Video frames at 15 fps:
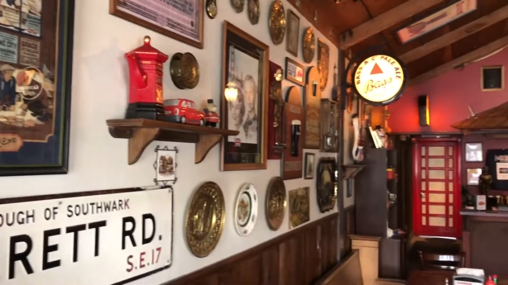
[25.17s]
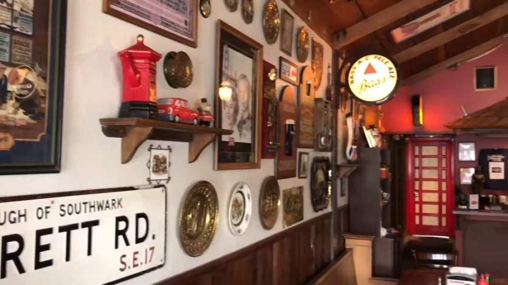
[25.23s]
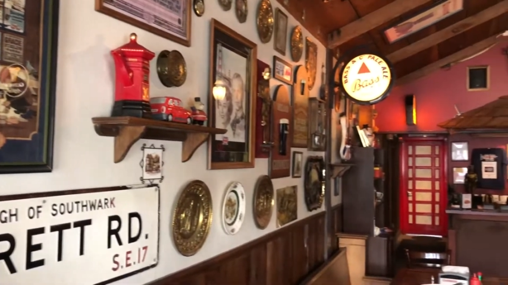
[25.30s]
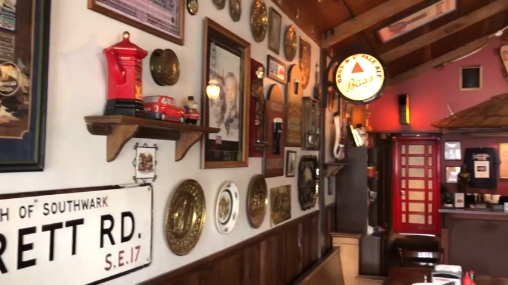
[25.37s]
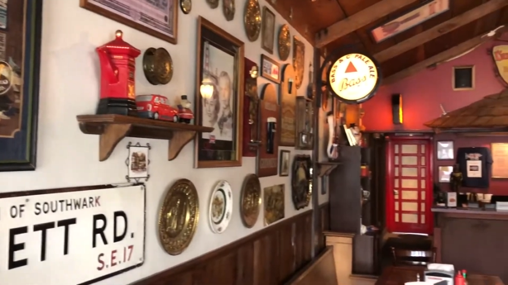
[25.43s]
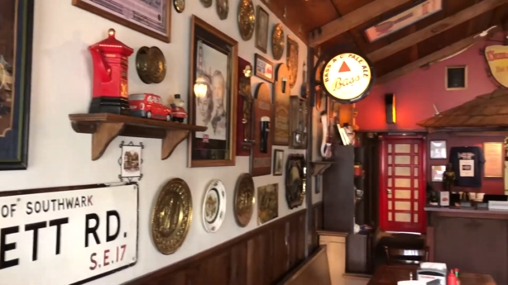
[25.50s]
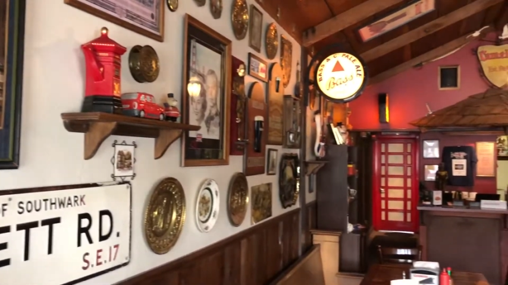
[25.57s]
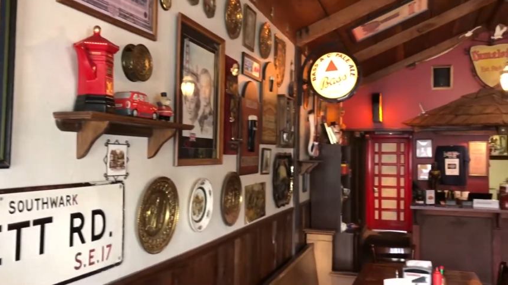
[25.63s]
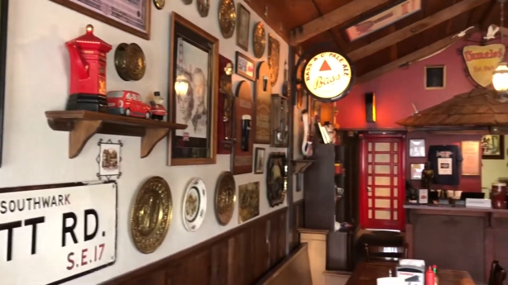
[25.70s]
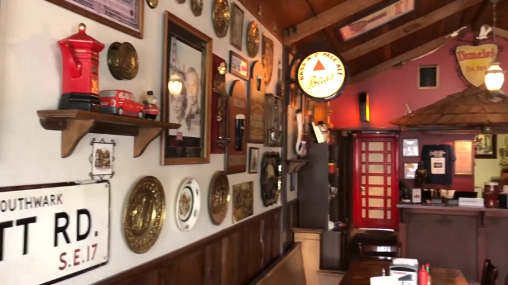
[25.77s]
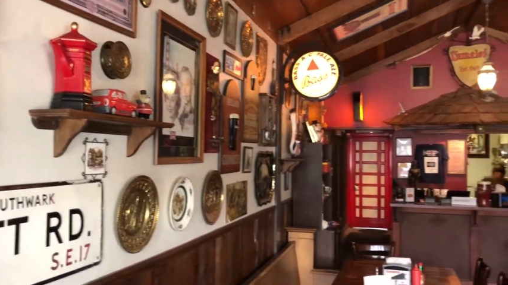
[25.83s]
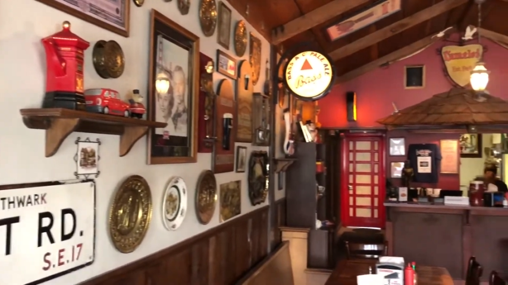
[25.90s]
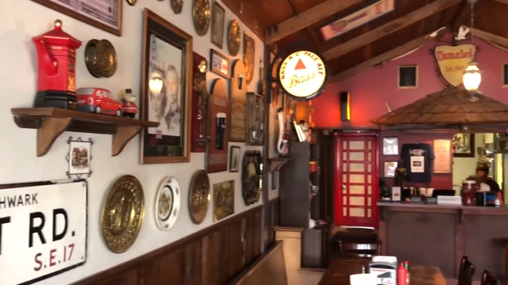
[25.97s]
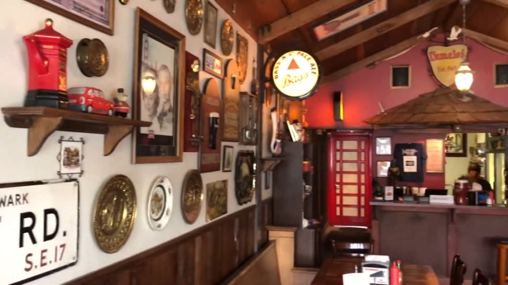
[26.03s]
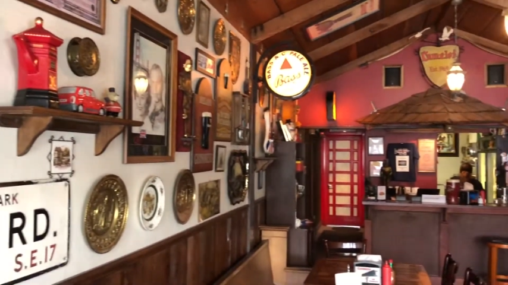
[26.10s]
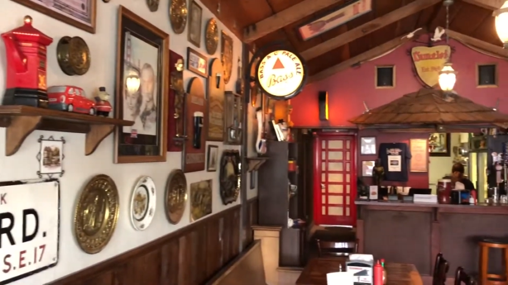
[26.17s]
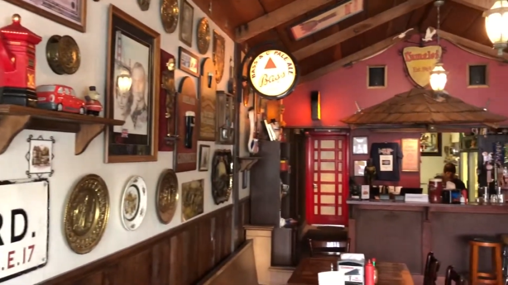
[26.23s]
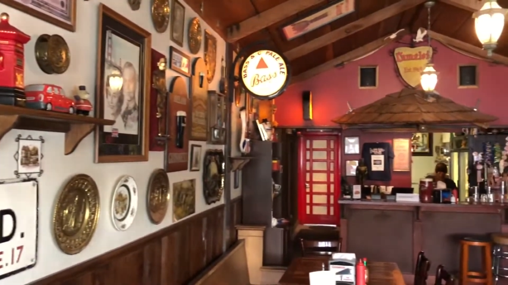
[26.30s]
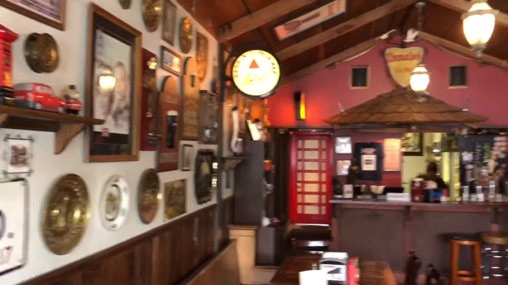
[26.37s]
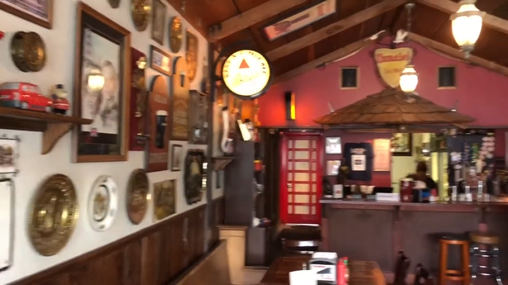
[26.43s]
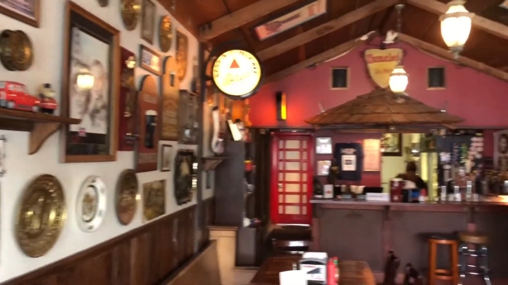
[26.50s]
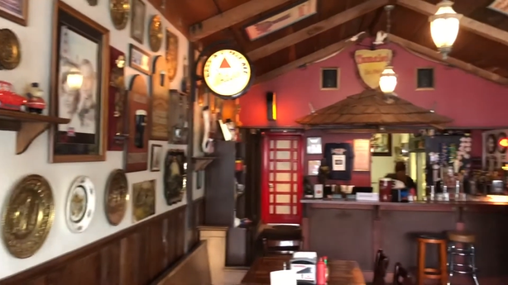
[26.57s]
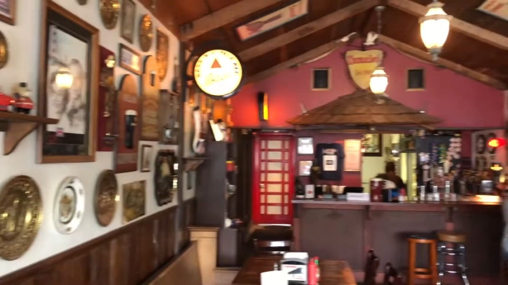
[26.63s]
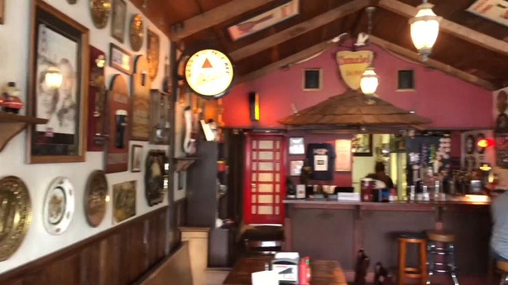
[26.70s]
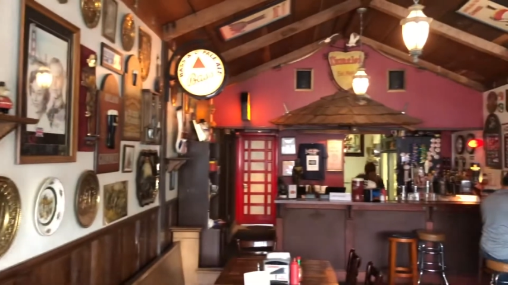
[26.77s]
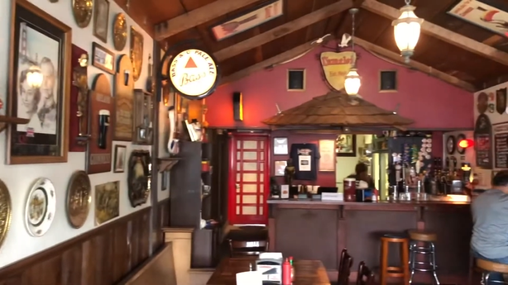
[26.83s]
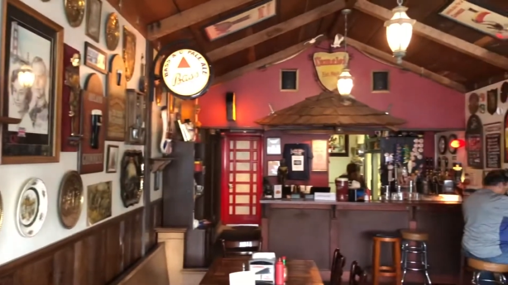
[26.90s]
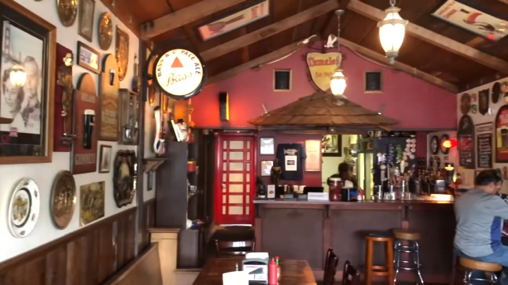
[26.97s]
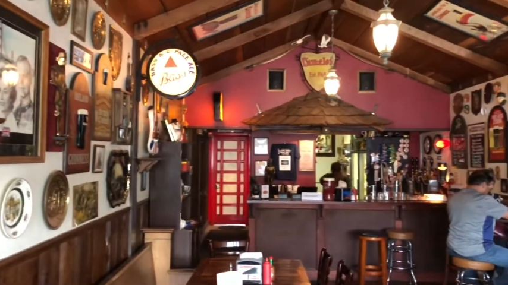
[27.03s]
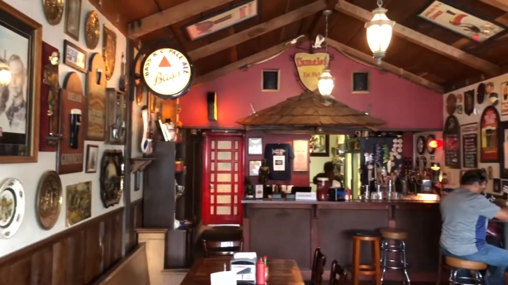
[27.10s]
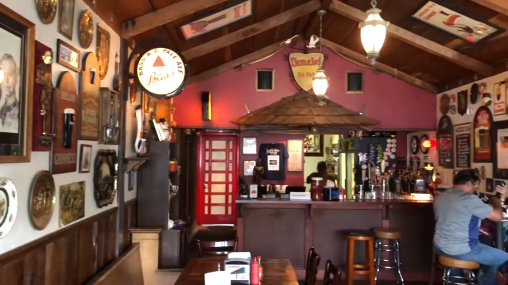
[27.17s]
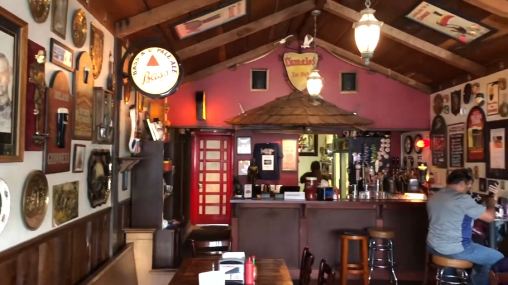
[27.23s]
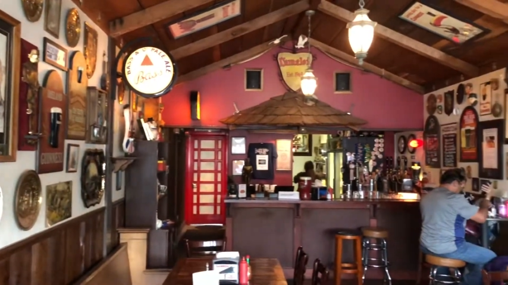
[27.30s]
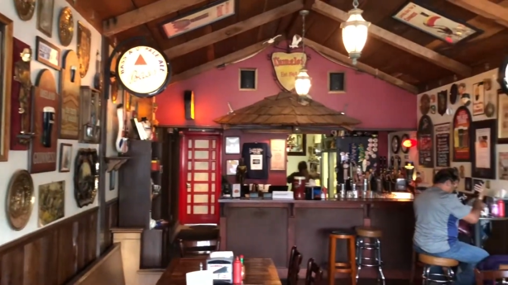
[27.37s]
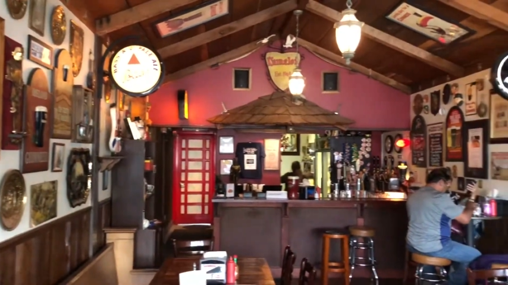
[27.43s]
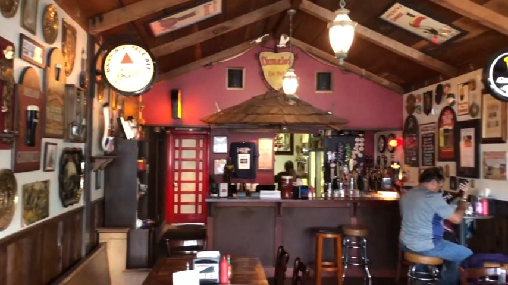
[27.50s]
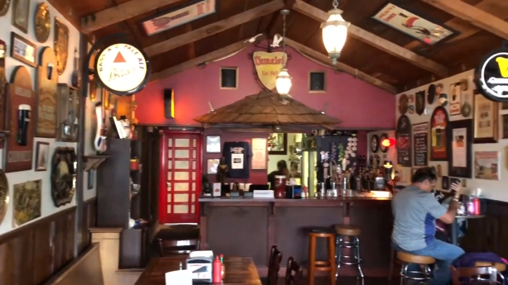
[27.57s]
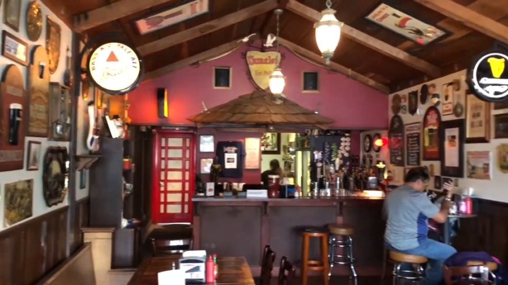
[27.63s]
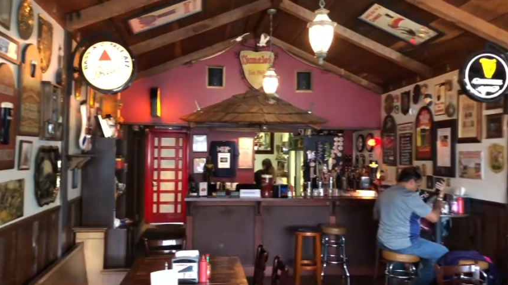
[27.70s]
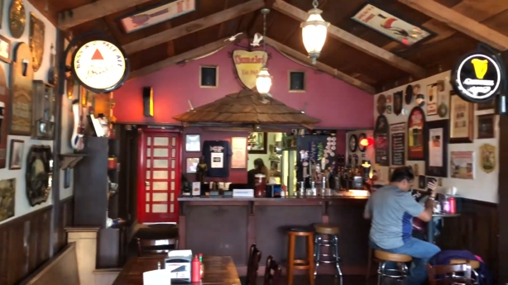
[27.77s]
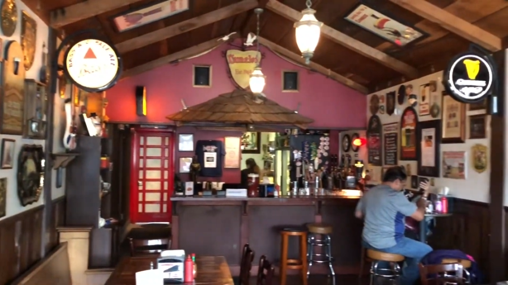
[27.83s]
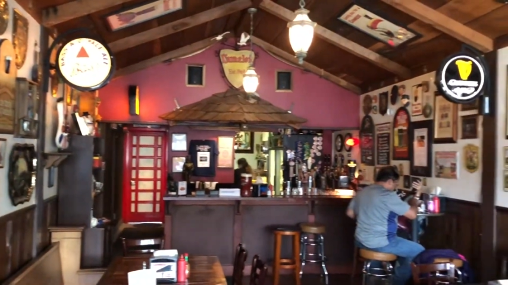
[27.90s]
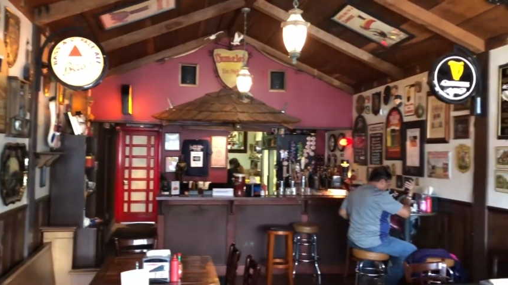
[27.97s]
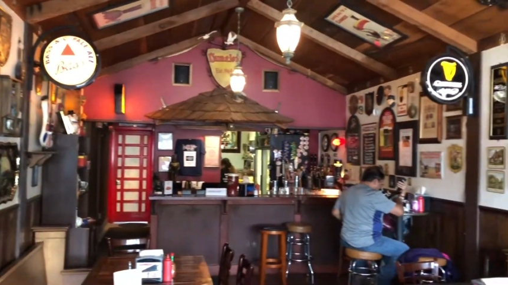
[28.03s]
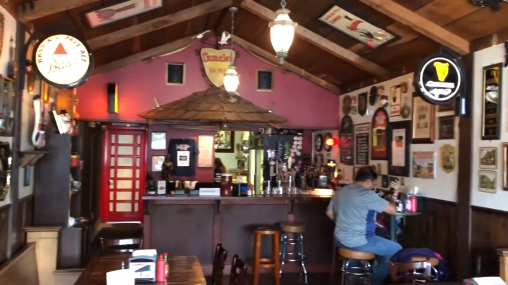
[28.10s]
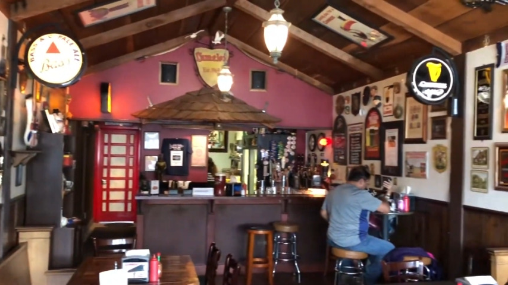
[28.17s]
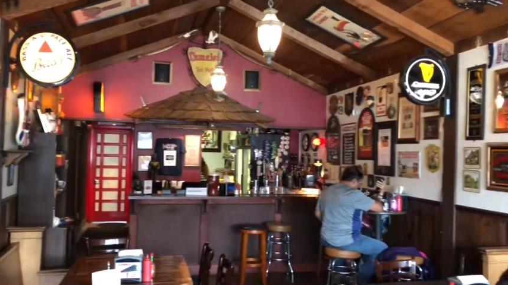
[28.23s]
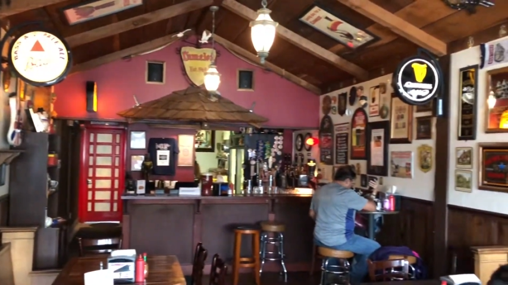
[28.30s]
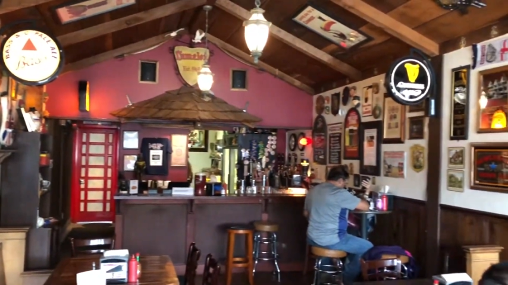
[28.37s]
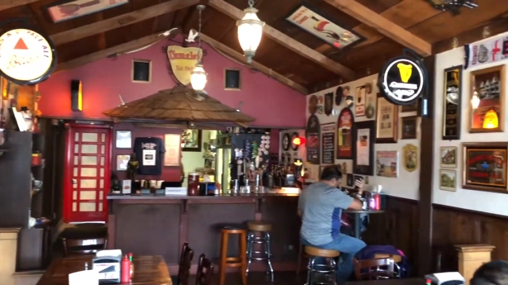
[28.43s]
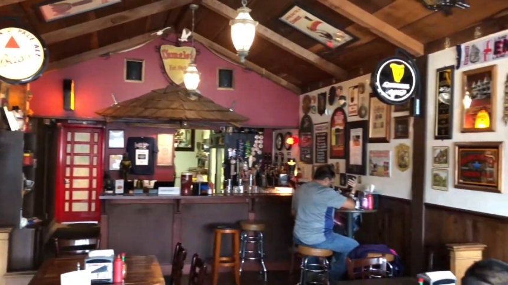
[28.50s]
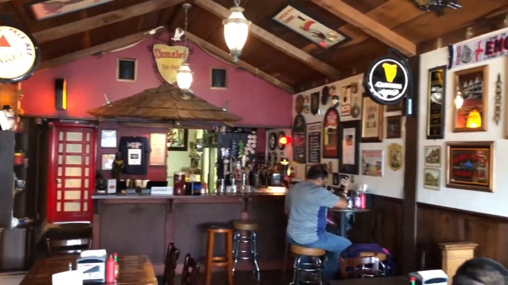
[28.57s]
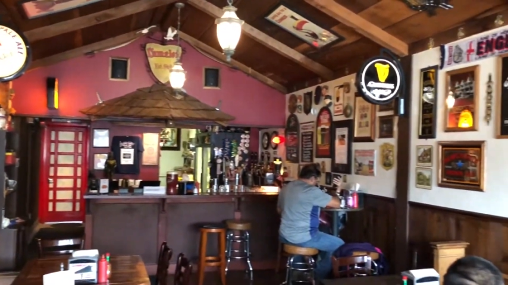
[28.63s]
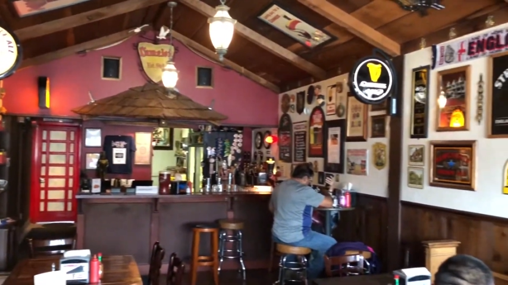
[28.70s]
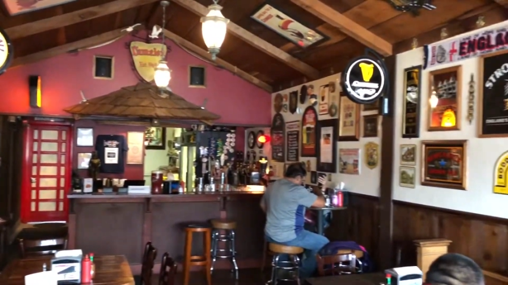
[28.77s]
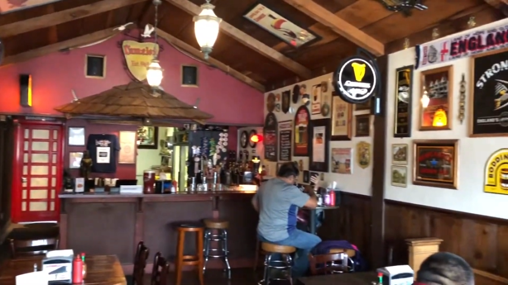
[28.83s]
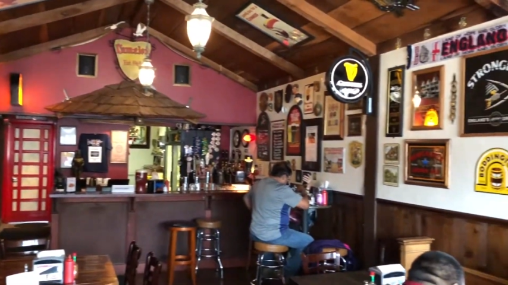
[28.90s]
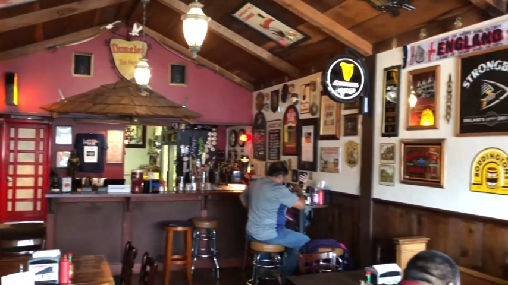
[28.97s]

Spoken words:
(no speaker visible)